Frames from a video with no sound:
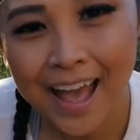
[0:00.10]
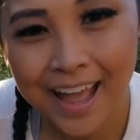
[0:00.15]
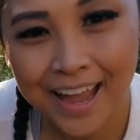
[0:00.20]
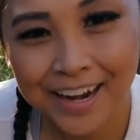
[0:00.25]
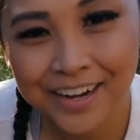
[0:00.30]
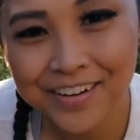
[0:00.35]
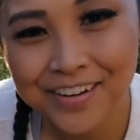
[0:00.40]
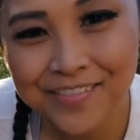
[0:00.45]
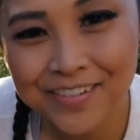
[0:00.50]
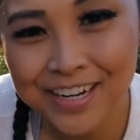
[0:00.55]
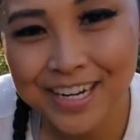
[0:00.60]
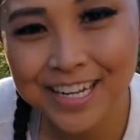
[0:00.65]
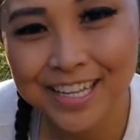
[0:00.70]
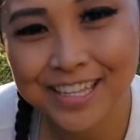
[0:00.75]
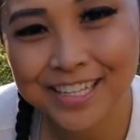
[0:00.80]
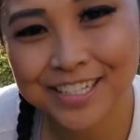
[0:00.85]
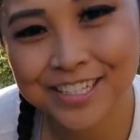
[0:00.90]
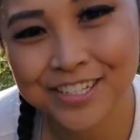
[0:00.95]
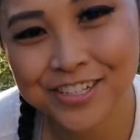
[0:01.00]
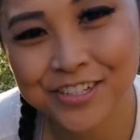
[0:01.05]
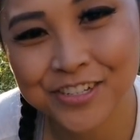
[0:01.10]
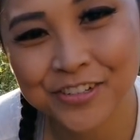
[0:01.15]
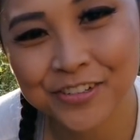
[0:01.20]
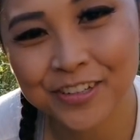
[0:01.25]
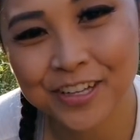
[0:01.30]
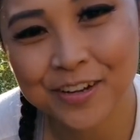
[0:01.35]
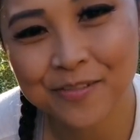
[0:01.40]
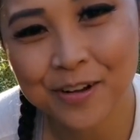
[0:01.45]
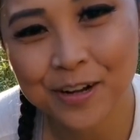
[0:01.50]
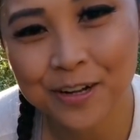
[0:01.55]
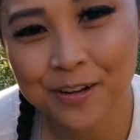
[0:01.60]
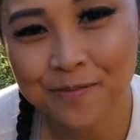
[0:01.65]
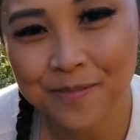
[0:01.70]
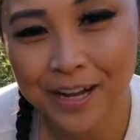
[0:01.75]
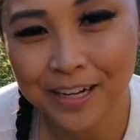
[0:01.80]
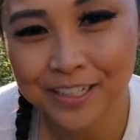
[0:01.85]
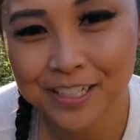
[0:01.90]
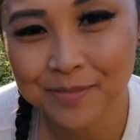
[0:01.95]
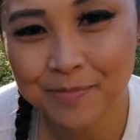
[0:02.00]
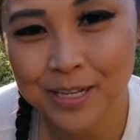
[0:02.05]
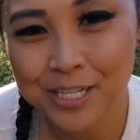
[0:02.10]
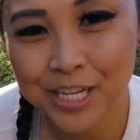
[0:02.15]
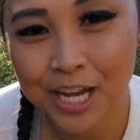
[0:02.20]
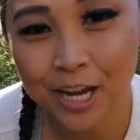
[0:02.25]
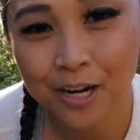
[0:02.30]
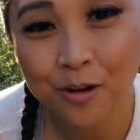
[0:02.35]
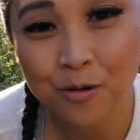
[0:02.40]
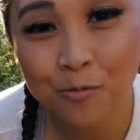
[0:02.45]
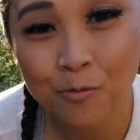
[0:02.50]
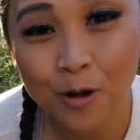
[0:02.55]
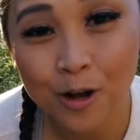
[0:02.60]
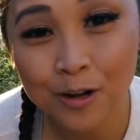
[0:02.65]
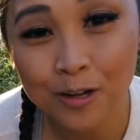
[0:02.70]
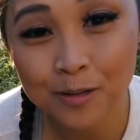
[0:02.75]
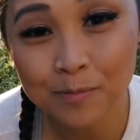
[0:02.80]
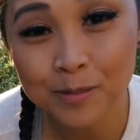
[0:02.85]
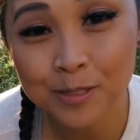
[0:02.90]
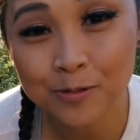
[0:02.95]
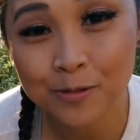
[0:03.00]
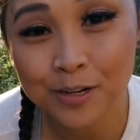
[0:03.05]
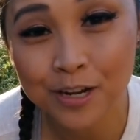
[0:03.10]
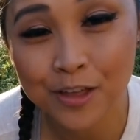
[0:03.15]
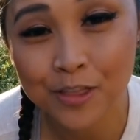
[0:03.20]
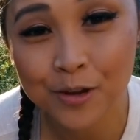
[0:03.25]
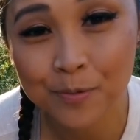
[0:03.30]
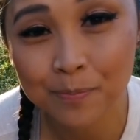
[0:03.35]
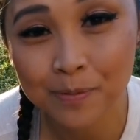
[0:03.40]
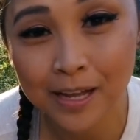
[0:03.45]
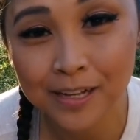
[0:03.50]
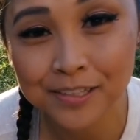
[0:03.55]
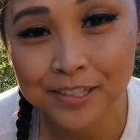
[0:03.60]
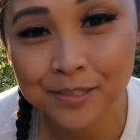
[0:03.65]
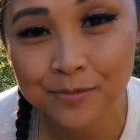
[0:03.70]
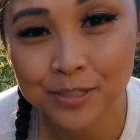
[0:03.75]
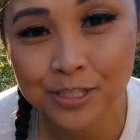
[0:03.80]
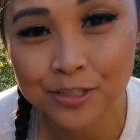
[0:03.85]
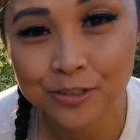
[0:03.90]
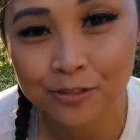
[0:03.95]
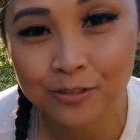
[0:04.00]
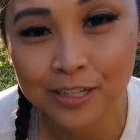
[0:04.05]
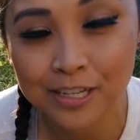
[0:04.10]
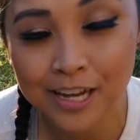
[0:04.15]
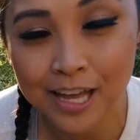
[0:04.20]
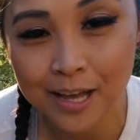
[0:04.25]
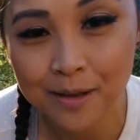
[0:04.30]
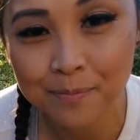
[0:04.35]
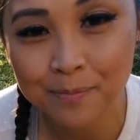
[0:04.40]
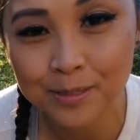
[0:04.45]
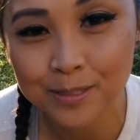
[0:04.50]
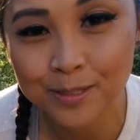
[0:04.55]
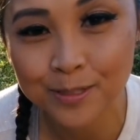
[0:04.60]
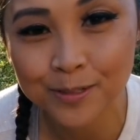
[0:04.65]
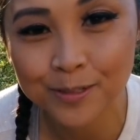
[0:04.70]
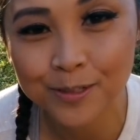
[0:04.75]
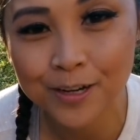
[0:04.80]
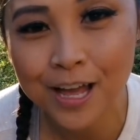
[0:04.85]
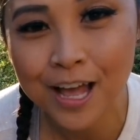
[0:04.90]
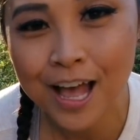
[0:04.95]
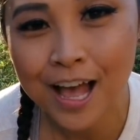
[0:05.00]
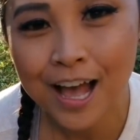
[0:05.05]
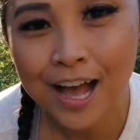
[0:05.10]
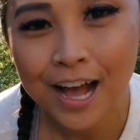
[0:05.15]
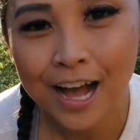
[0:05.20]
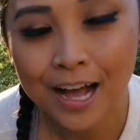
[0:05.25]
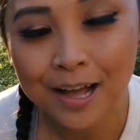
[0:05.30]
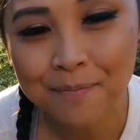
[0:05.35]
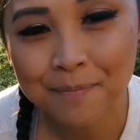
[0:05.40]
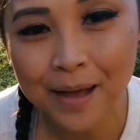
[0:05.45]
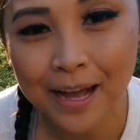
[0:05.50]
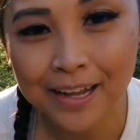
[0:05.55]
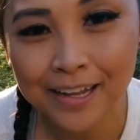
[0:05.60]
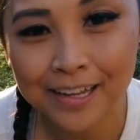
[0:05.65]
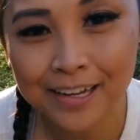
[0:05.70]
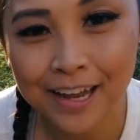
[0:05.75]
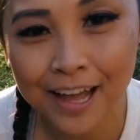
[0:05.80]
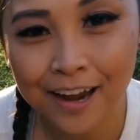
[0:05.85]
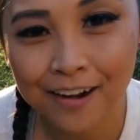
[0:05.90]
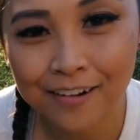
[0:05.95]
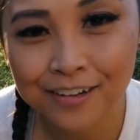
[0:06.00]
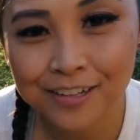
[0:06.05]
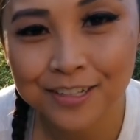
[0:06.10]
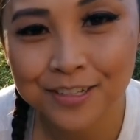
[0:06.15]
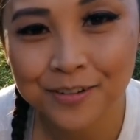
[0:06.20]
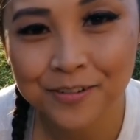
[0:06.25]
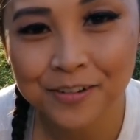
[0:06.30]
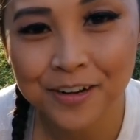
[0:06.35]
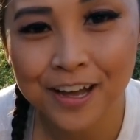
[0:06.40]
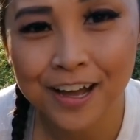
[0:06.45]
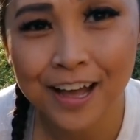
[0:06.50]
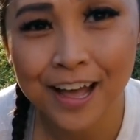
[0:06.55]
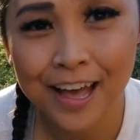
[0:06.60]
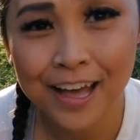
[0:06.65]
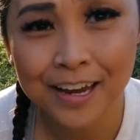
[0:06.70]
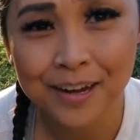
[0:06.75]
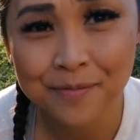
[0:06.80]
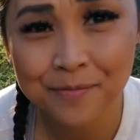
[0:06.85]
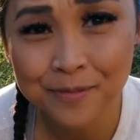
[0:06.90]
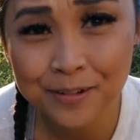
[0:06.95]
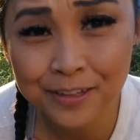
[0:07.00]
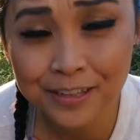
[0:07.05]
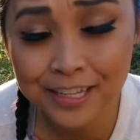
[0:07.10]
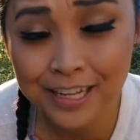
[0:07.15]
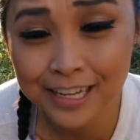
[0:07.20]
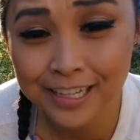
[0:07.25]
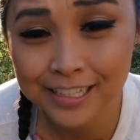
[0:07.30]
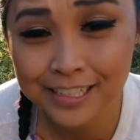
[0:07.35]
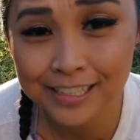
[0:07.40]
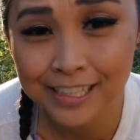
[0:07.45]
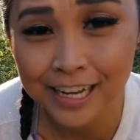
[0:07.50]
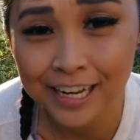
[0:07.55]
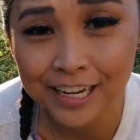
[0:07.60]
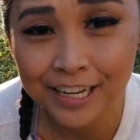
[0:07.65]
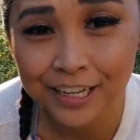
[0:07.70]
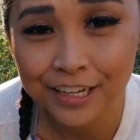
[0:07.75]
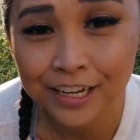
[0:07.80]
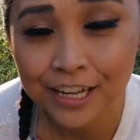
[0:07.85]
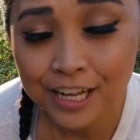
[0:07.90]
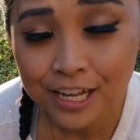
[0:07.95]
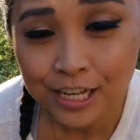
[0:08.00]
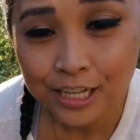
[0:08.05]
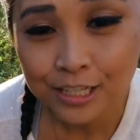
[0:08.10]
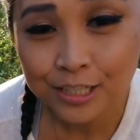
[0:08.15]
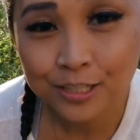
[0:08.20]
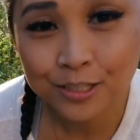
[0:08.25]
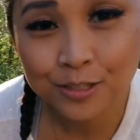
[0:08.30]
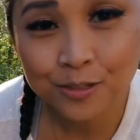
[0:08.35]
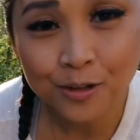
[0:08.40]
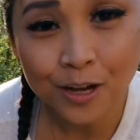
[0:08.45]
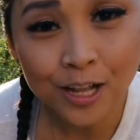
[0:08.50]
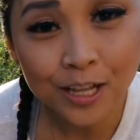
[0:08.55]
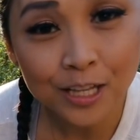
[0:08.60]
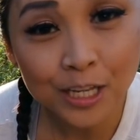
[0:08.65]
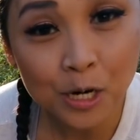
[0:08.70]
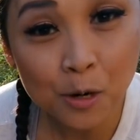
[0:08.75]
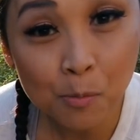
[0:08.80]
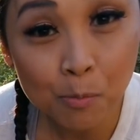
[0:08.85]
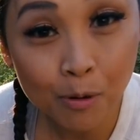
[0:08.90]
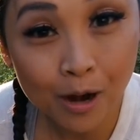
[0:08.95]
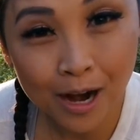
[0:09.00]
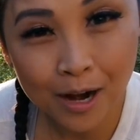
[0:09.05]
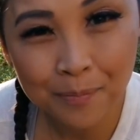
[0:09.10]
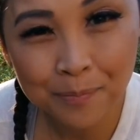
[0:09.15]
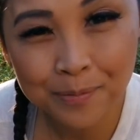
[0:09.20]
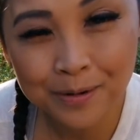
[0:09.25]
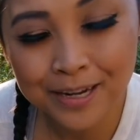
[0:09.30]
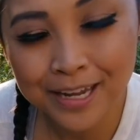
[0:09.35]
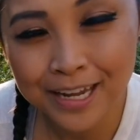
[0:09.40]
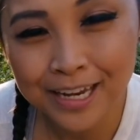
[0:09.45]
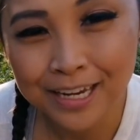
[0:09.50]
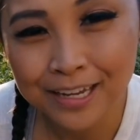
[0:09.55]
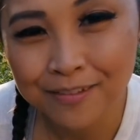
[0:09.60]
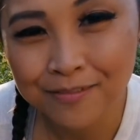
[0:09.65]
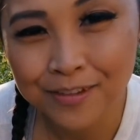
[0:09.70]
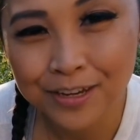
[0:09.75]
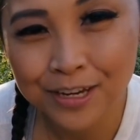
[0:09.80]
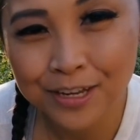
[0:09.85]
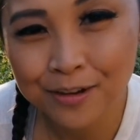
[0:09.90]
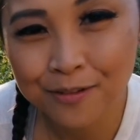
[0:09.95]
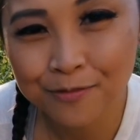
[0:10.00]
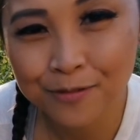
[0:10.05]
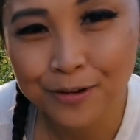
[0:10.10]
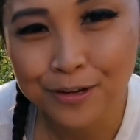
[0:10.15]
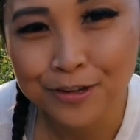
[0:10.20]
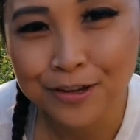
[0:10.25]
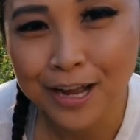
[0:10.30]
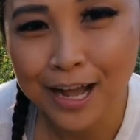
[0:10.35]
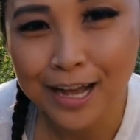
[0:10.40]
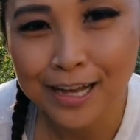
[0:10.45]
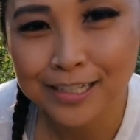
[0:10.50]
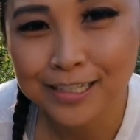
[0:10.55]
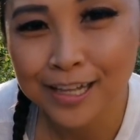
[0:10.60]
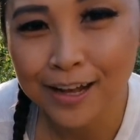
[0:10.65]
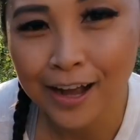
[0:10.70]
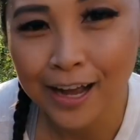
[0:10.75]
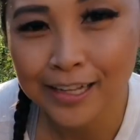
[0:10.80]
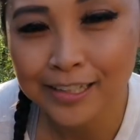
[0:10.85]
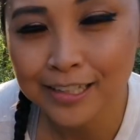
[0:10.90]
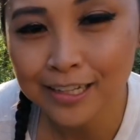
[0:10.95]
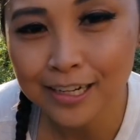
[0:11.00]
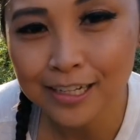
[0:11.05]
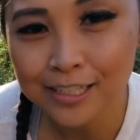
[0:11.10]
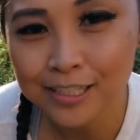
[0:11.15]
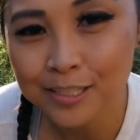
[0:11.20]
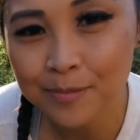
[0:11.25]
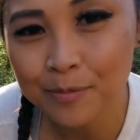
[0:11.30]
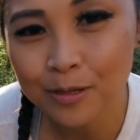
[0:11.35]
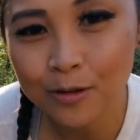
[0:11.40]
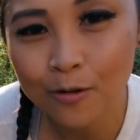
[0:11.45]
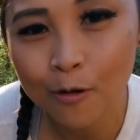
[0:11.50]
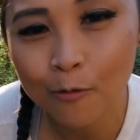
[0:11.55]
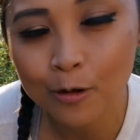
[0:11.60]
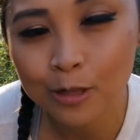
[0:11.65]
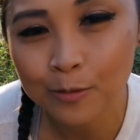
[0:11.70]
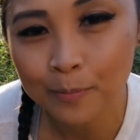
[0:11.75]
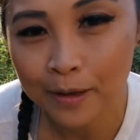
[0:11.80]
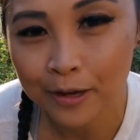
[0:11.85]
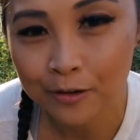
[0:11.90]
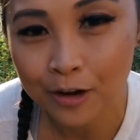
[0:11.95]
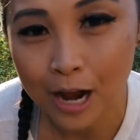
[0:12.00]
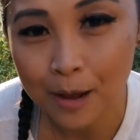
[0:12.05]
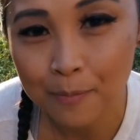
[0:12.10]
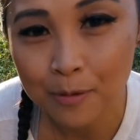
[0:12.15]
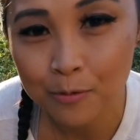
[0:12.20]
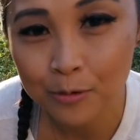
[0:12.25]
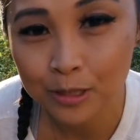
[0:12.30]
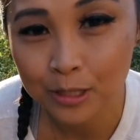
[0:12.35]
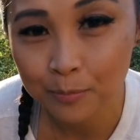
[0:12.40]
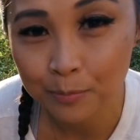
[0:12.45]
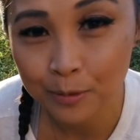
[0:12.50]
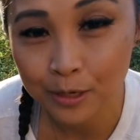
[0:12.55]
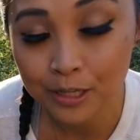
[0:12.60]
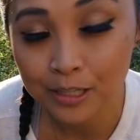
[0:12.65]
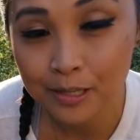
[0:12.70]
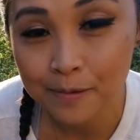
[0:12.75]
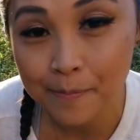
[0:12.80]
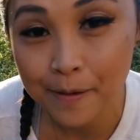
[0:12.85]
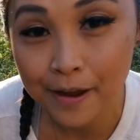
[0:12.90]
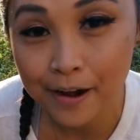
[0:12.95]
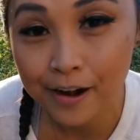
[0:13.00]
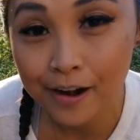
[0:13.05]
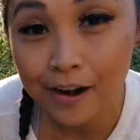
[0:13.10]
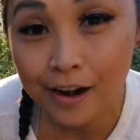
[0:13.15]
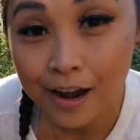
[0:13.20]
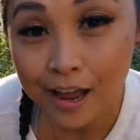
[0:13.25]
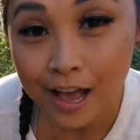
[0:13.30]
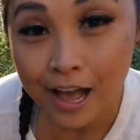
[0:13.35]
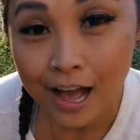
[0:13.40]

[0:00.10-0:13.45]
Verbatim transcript: Hey everybody, this is Jewelyn. Welcome back to my channel. Welcome to another Planting with Jewelyn episode. I'm back in Arizona and I'm really excited to do a little propagating video for you guys. Now I did a similar one with my grandma with the prickly pear.